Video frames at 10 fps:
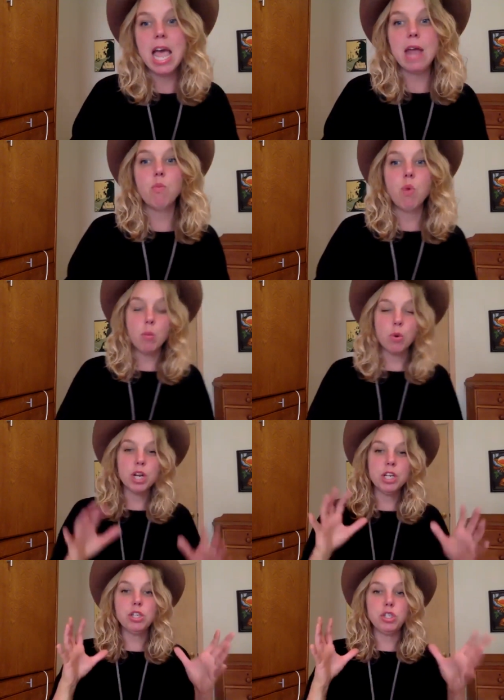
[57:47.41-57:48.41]
and what we're
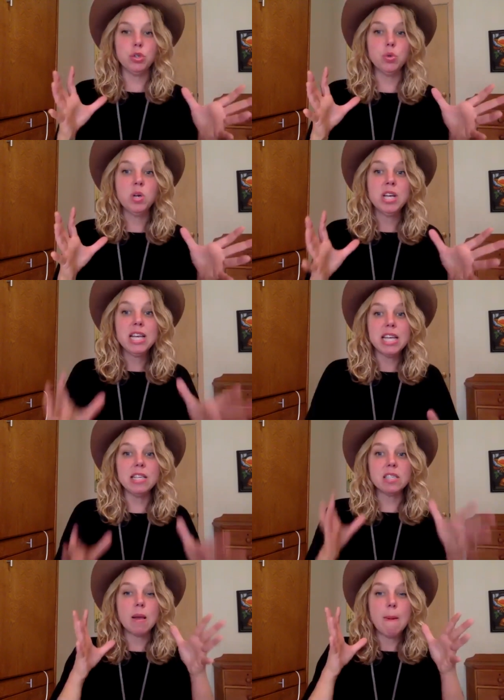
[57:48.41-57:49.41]
going to do
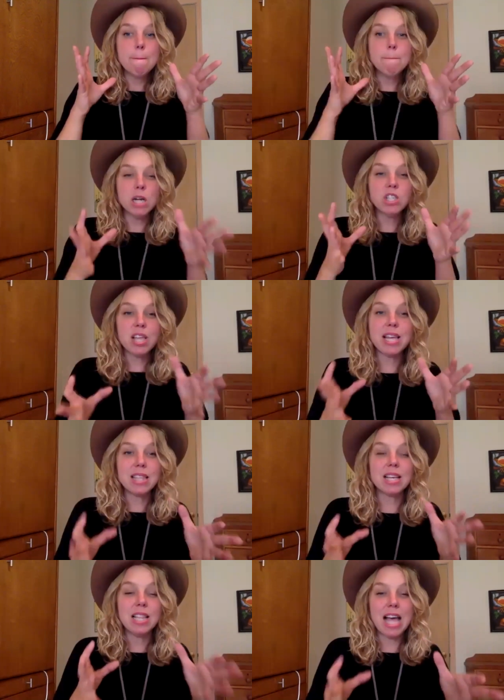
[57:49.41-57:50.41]
is much like
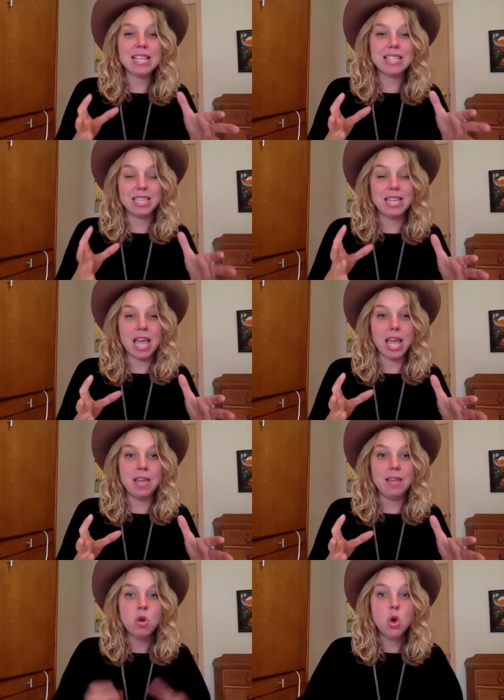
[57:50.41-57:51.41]
the class
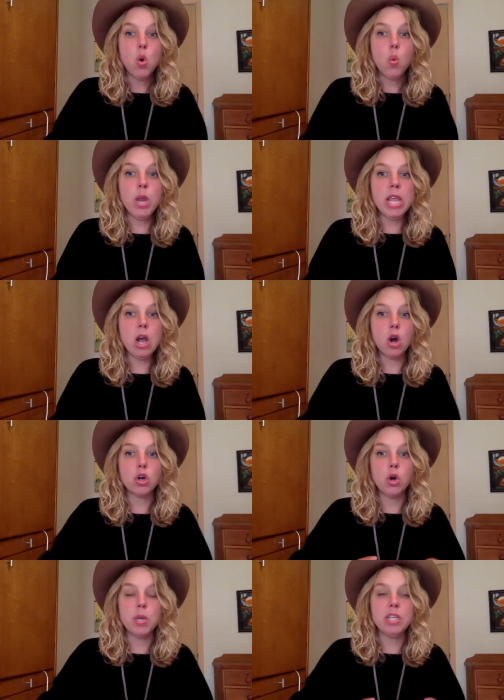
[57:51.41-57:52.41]
today, we are
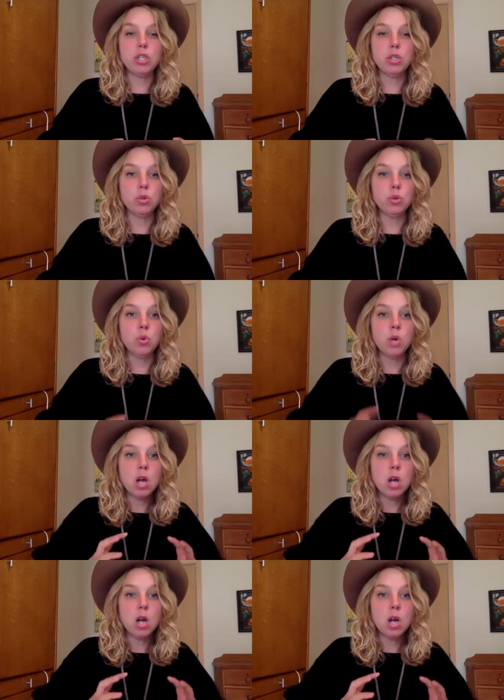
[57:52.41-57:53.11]
going to,